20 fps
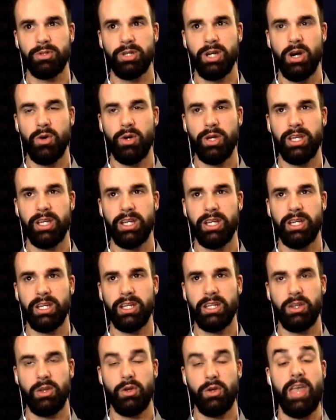
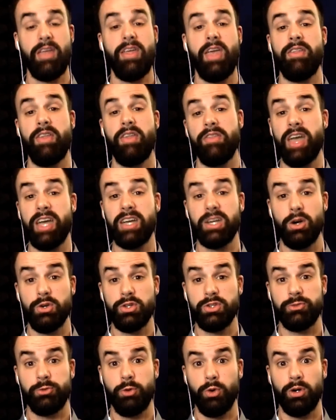that
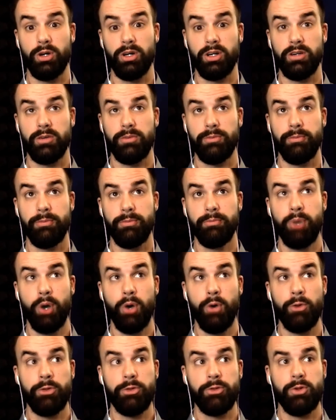goes for
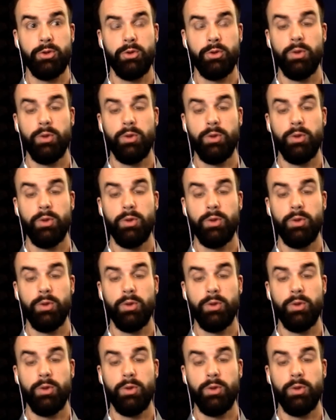both